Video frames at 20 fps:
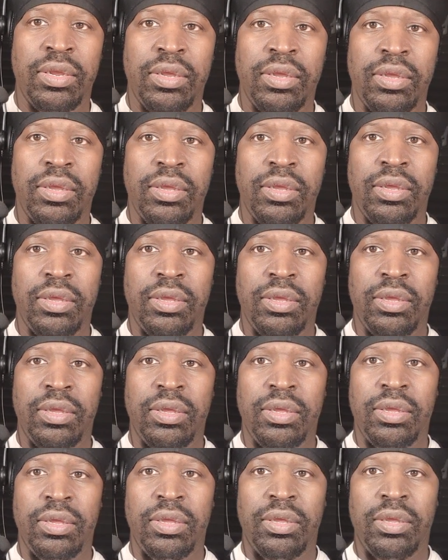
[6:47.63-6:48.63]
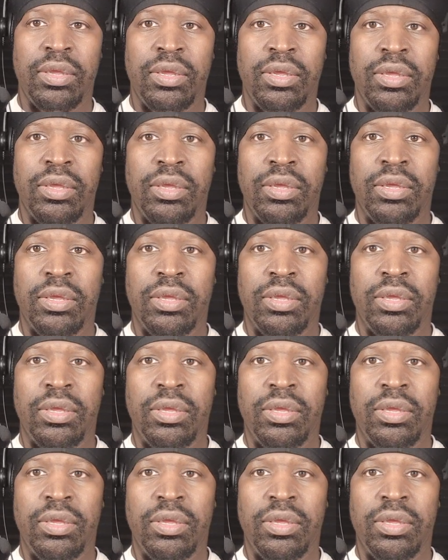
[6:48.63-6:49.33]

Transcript: (no one is talking)